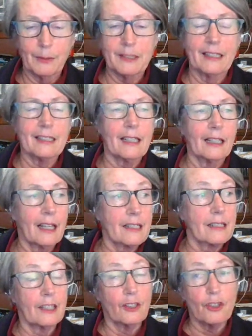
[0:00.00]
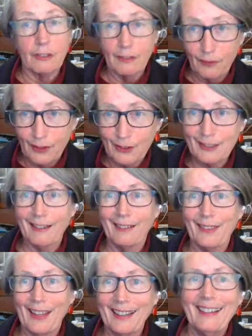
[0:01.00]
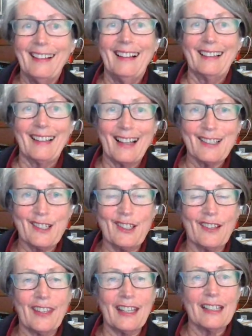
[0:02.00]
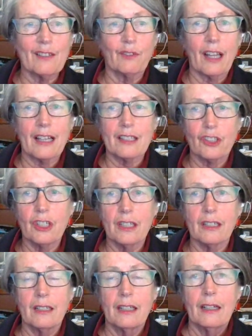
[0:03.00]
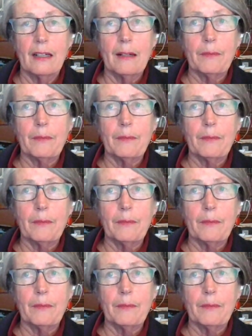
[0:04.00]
I was going to say last century, feels like that, the end of last year,